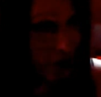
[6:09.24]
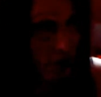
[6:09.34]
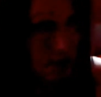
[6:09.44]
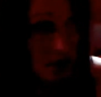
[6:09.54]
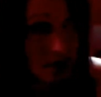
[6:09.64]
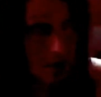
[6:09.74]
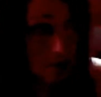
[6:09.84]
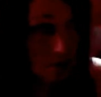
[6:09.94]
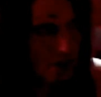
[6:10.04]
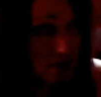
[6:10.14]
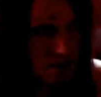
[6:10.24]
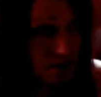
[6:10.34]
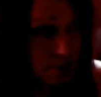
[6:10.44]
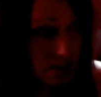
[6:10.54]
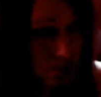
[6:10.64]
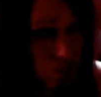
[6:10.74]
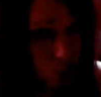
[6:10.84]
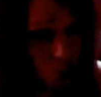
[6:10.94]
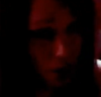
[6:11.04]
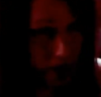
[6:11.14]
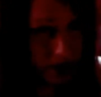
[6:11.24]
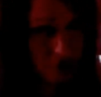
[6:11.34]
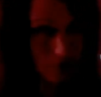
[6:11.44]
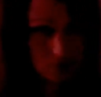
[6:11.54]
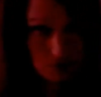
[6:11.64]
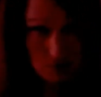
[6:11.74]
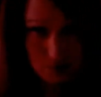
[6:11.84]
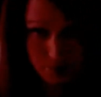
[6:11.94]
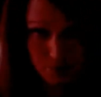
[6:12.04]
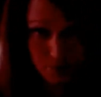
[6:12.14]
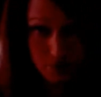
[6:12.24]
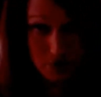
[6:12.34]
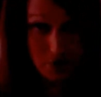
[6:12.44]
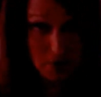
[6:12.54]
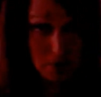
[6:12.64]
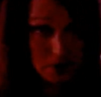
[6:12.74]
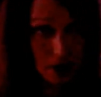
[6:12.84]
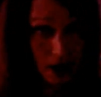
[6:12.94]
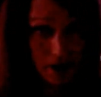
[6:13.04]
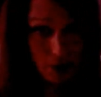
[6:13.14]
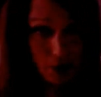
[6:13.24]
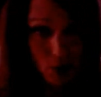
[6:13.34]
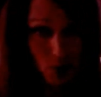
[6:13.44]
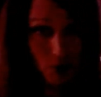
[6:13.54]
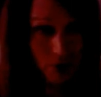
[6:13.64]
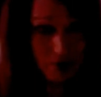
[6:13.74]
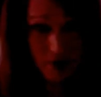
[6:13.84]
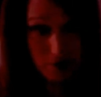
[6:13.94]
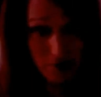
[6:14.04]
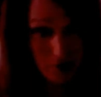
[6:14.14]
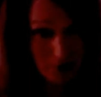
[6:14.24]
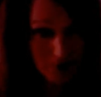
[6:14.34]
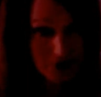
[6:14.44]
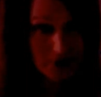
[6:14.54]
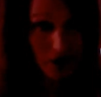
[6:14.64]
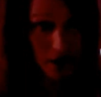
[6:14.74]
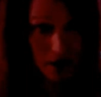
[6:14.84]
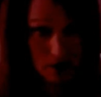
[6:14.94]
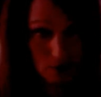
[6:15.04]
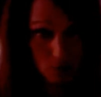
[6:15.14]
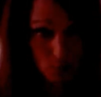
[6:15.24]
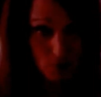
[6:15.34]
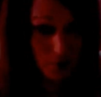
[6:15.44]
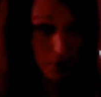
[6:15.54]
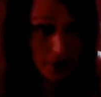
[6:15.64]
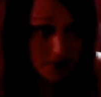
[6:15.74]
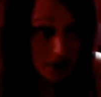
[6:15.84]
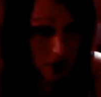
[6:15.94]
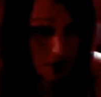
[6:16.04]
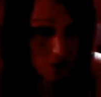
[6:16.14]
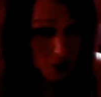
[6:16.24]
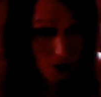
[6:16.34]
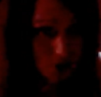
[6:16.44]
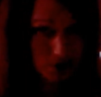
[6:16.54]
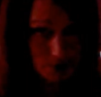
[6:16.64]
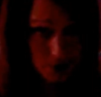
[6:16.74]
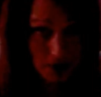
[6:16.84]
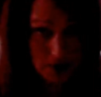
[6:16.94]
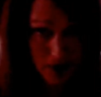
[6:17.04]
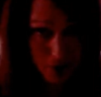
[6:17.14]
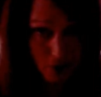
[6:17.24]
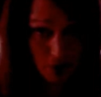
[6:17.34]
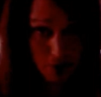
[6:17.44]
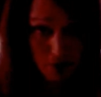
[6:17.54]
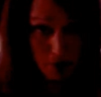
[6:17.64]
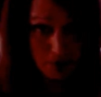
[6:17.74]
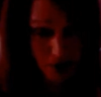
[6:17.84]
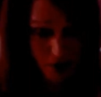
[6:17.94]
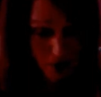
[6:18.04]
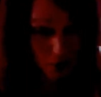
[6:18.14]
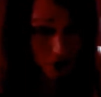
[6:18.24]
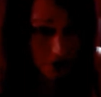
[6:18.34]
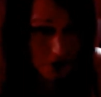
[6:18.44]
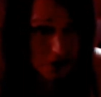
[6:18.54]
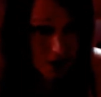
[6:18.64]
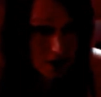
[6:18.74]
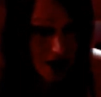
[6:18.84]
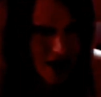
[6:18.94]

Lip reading: on some whatever? I don't know what the name of the site exactly was, because I don't keep up to date on those things.